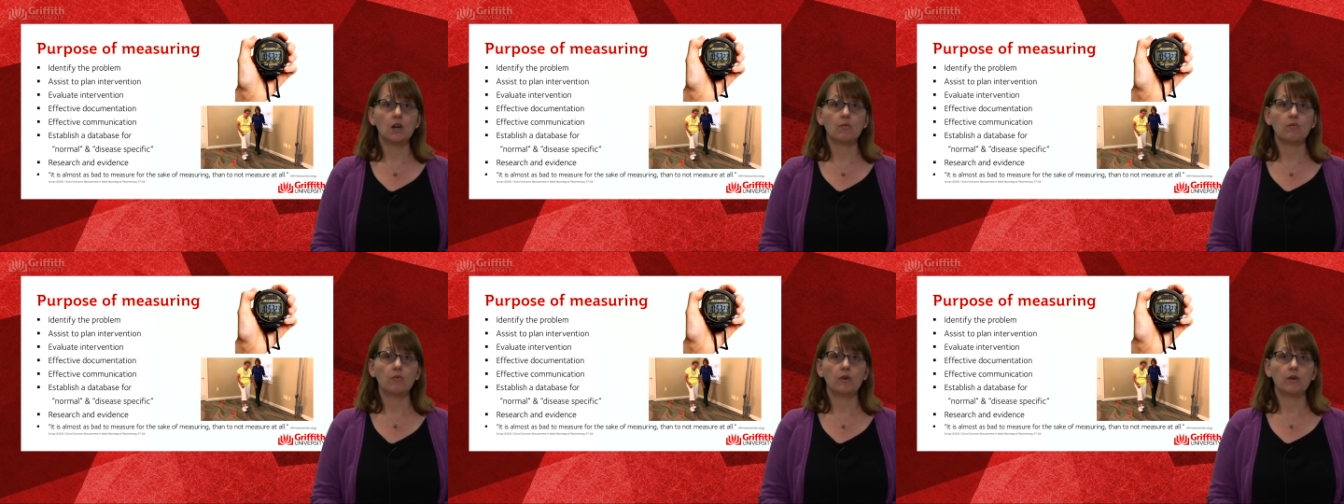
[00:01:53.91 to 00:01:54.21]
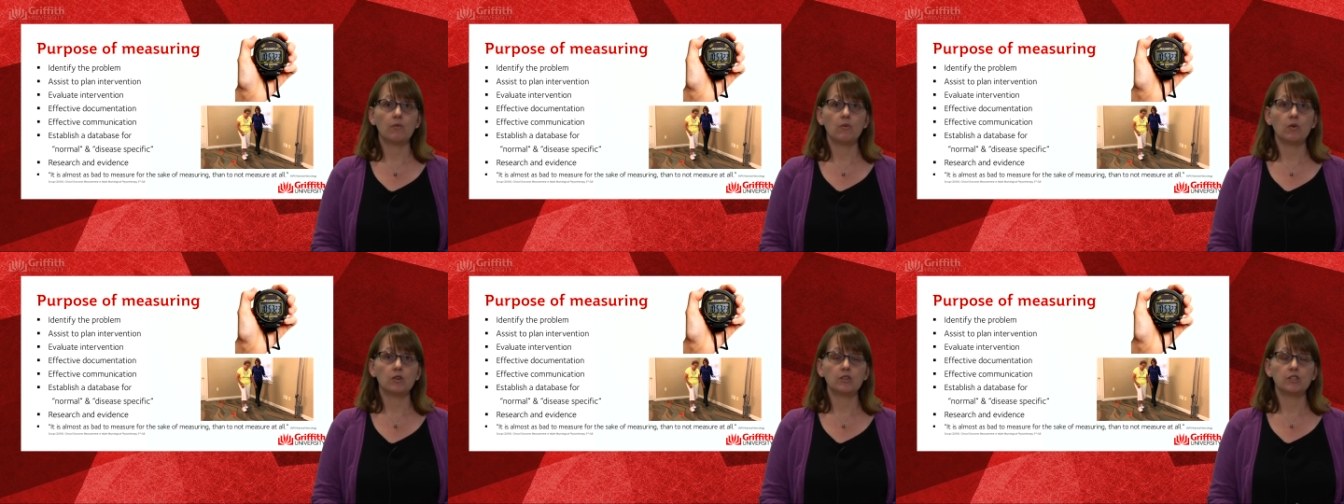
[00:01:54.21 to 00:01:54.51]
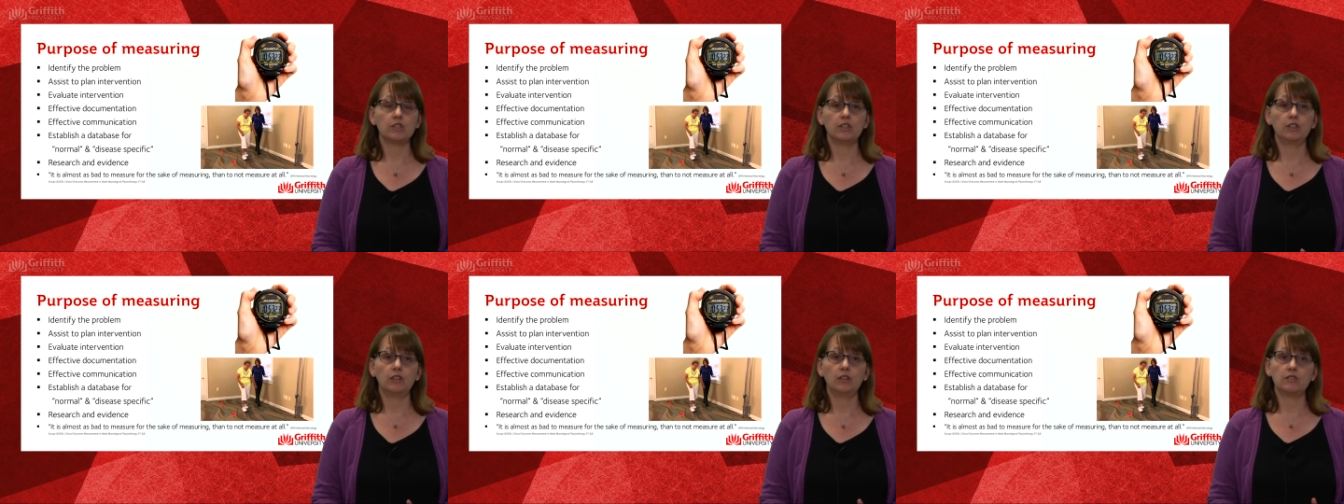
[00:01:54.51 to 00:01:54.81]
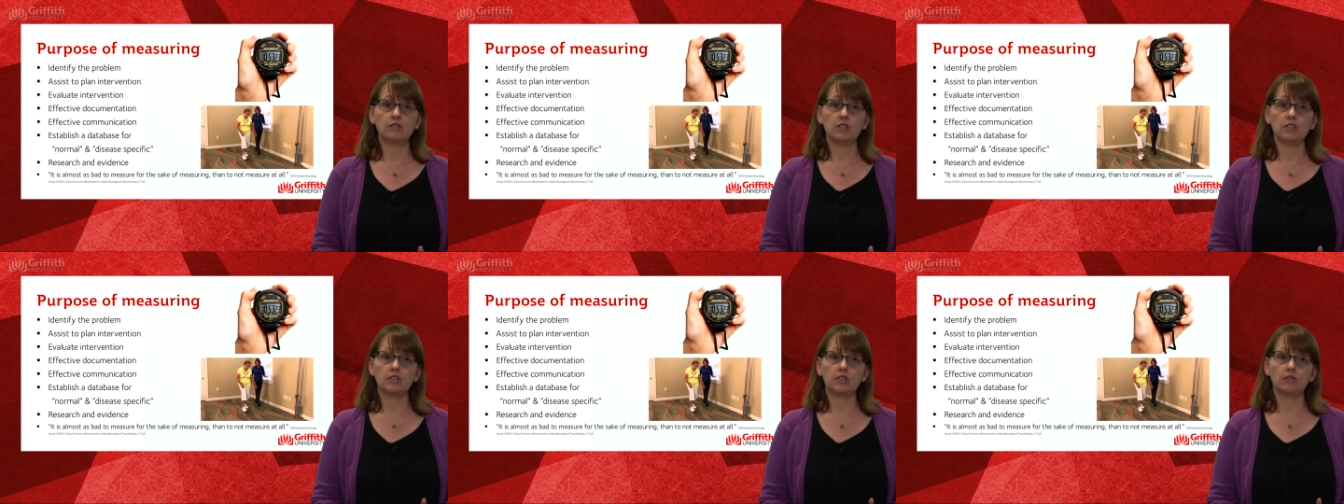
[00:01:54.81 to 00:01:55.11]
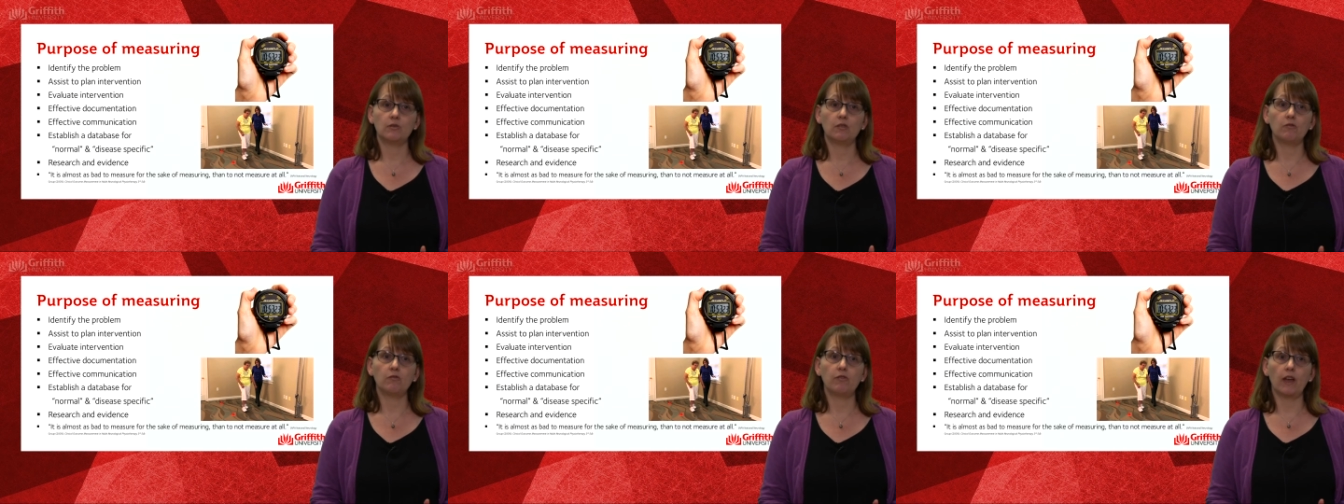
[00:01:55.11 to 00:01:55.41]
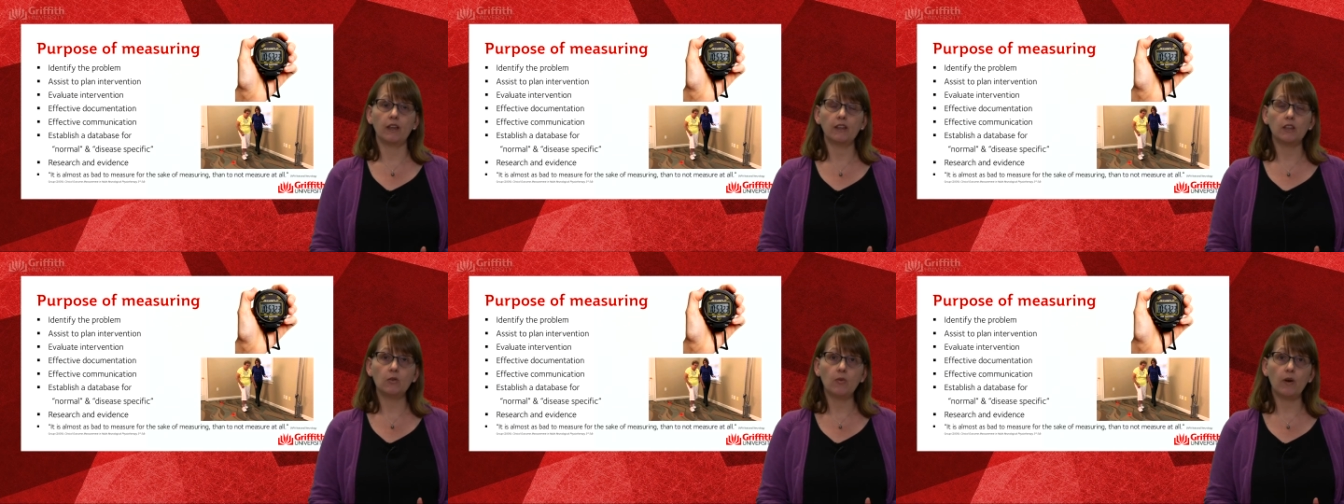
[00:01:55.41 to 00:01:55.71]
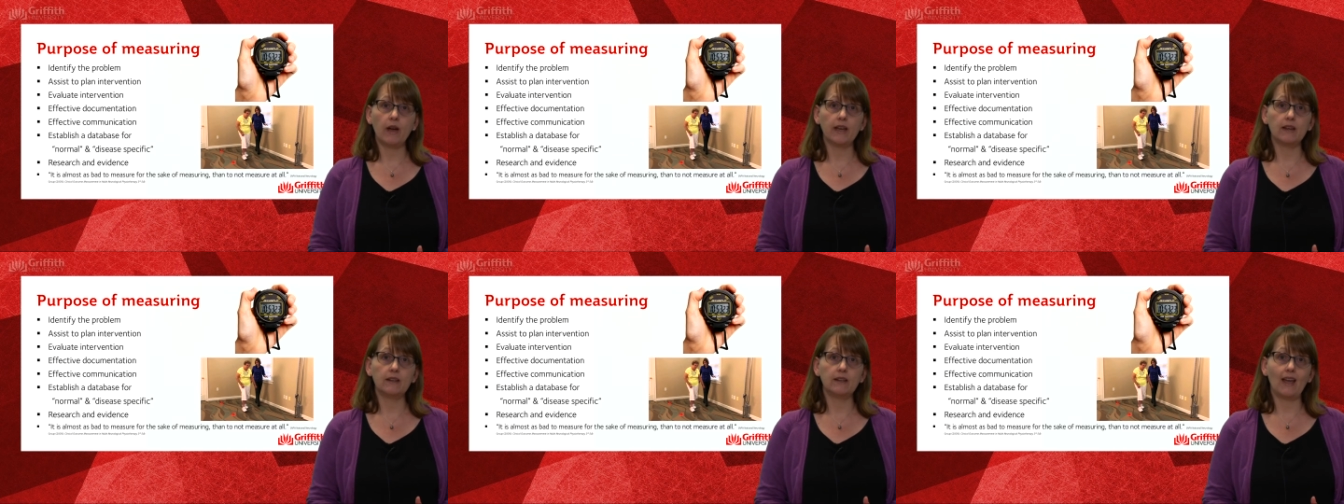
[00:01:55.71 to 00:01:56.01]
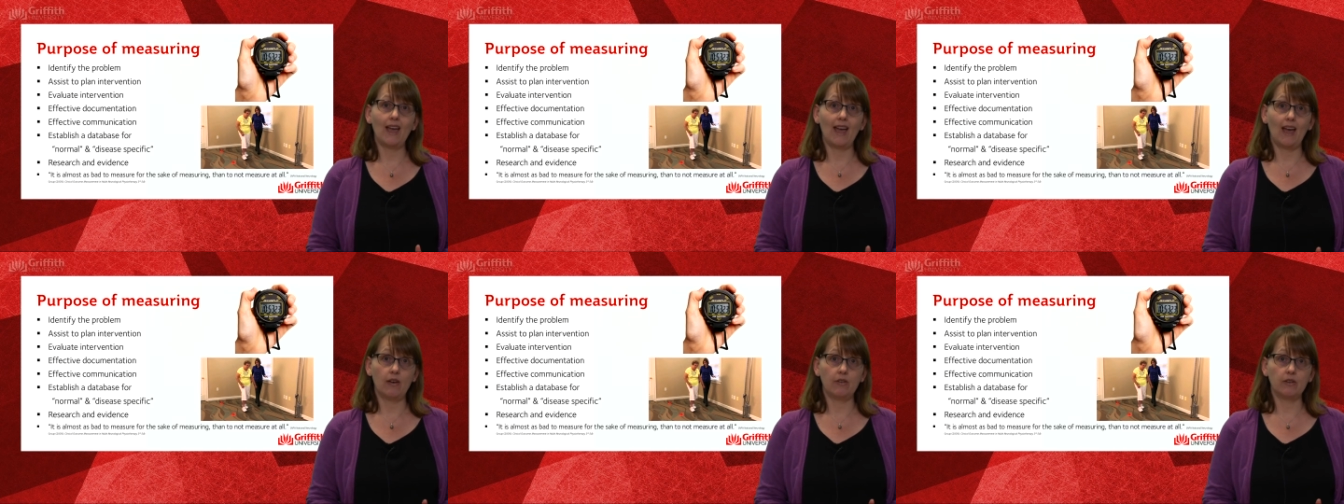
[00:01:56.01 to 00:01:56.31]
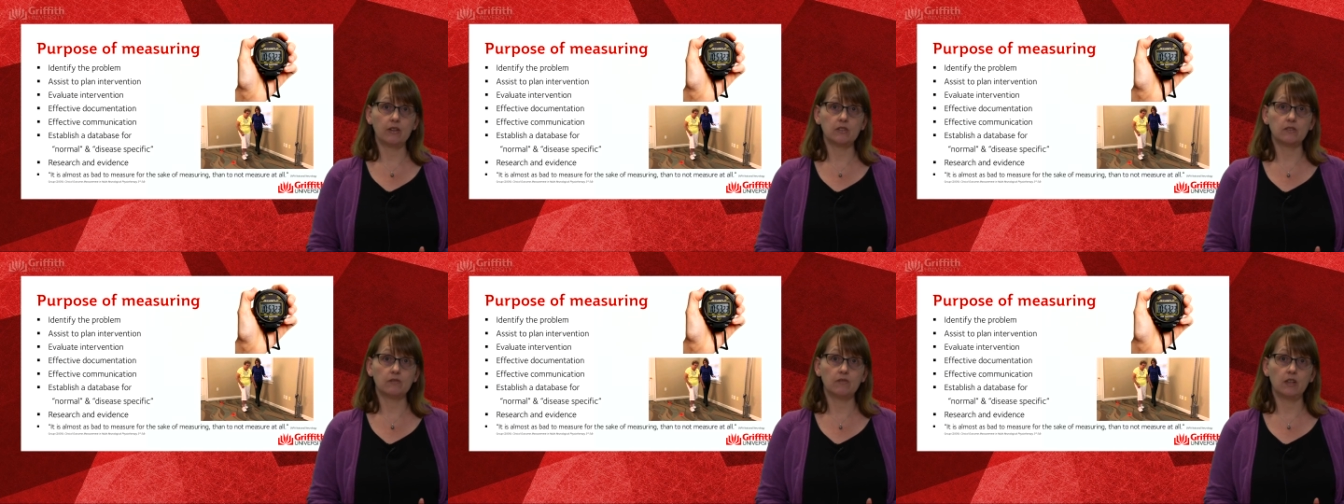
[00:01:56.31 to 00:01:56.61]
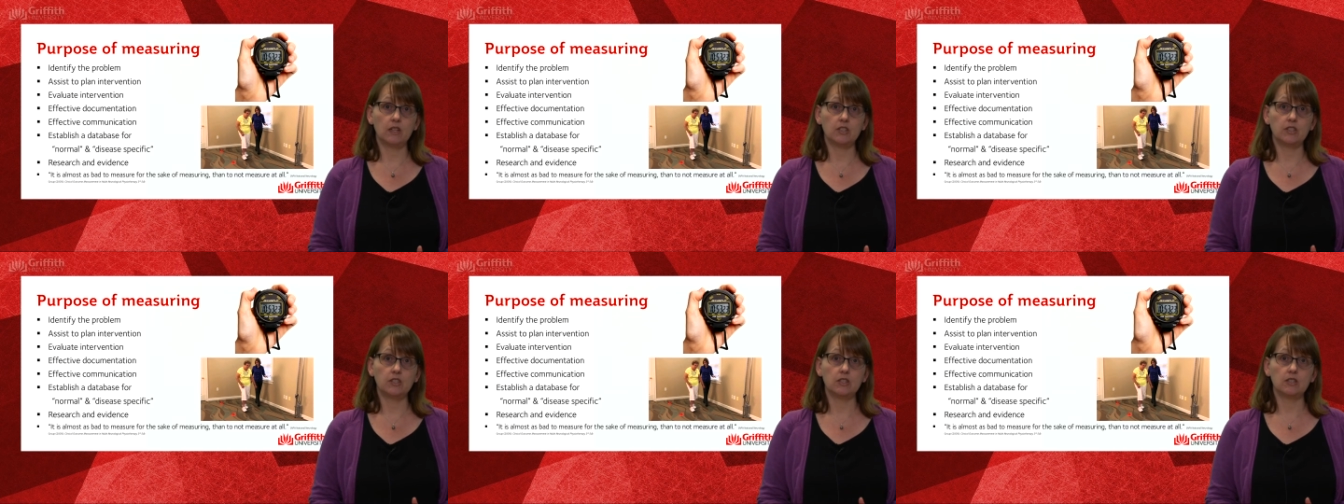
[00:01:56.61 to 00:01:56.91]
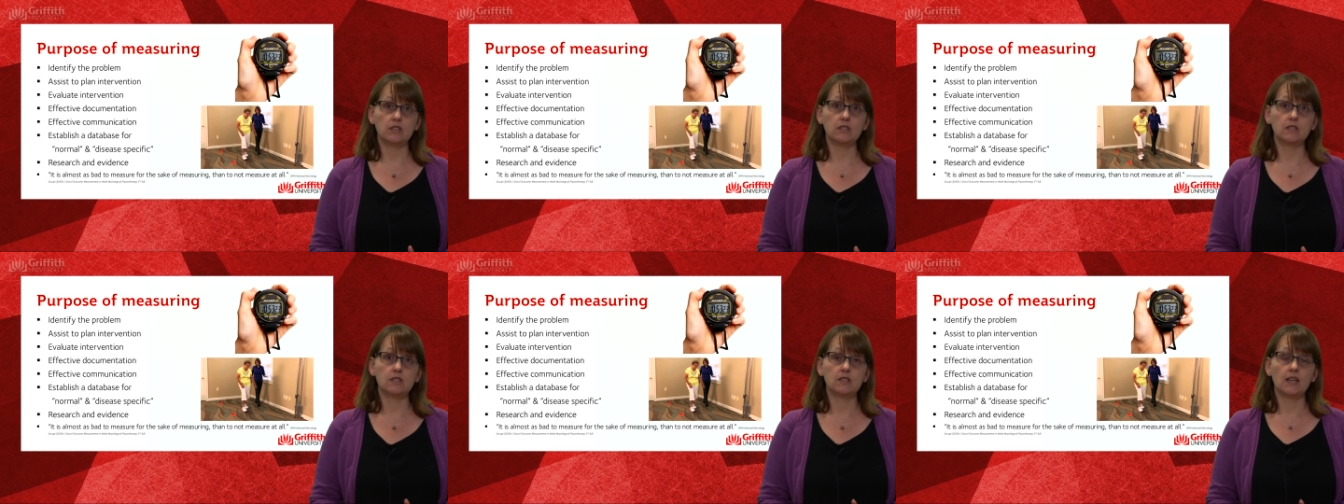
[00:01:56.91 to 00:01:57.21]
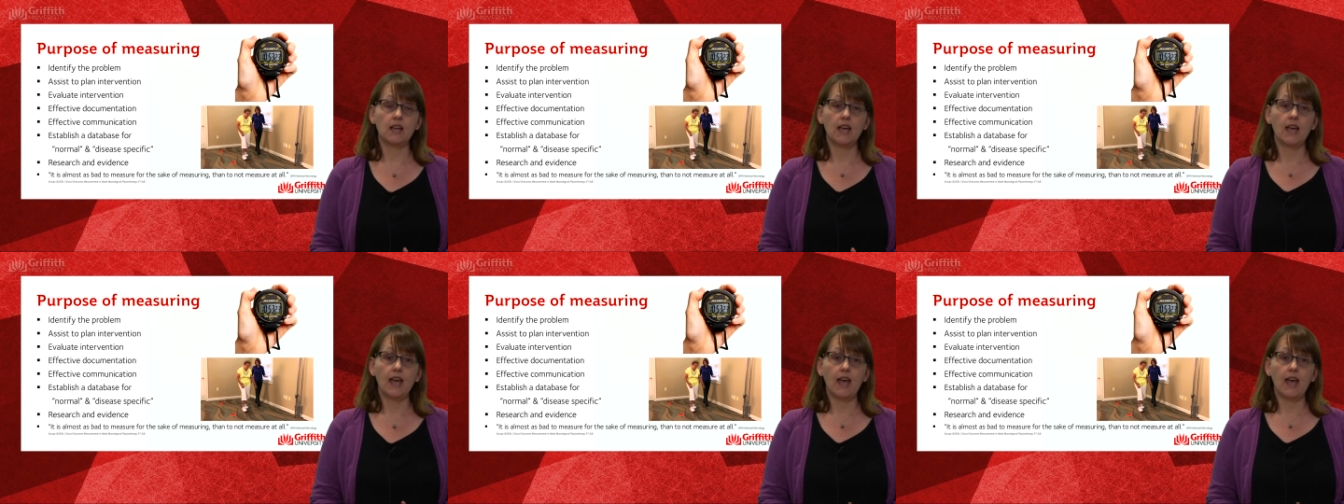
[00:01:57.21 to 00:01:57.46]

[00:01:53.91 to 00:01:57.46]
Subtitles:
We want to use it to evaluate our interventions